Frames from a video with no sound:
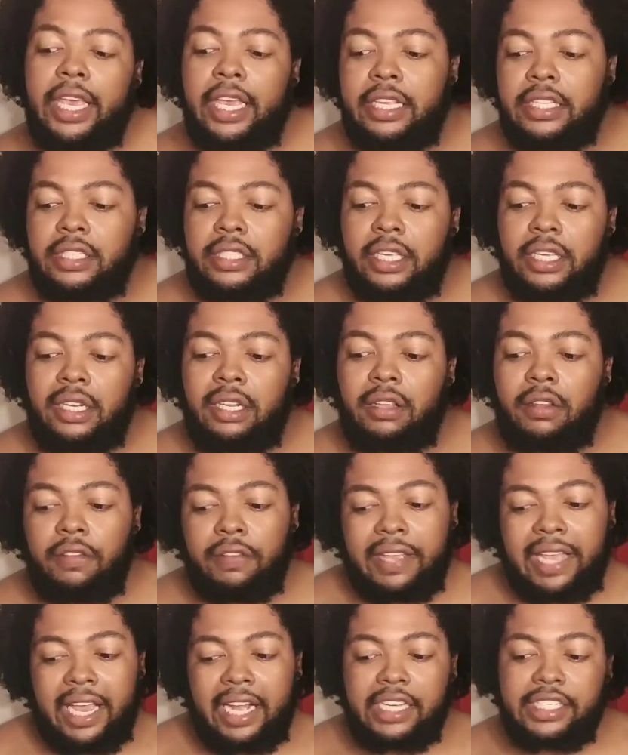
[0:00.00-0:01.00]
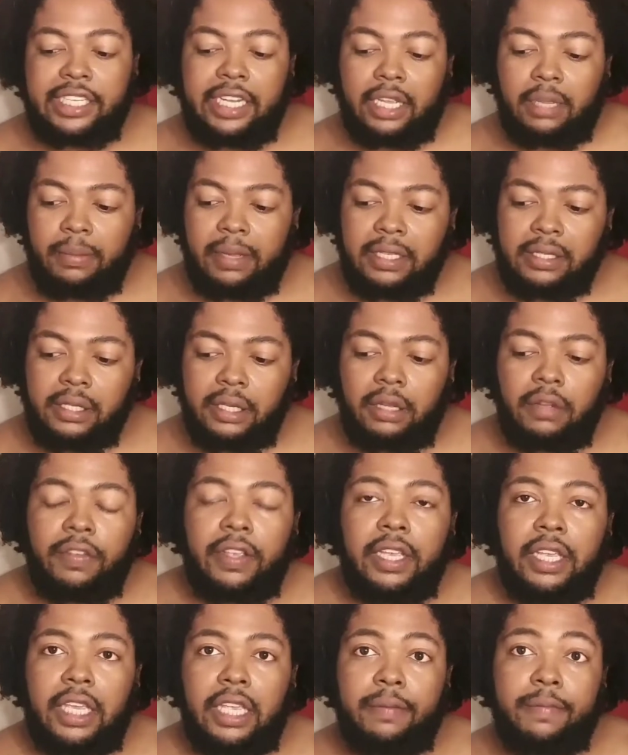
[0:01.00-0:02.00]
instead of kind of checking
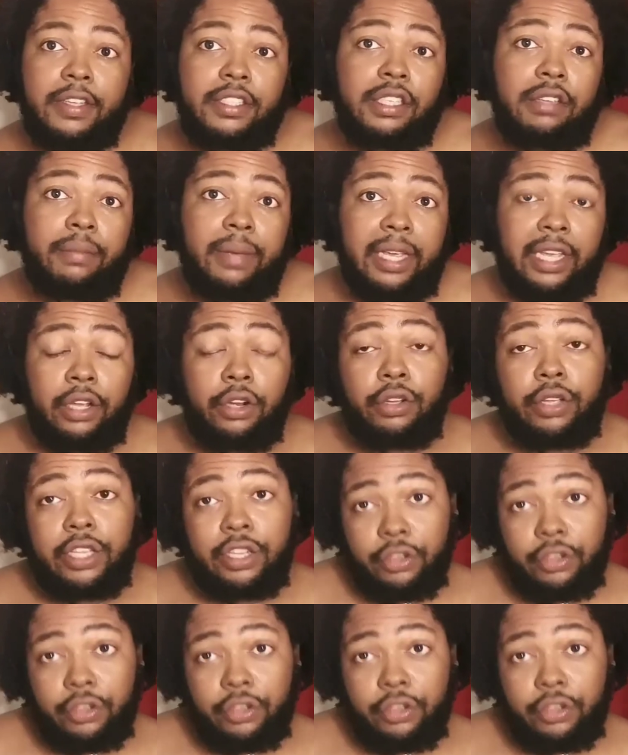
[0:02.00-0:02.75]
myself and getting myself back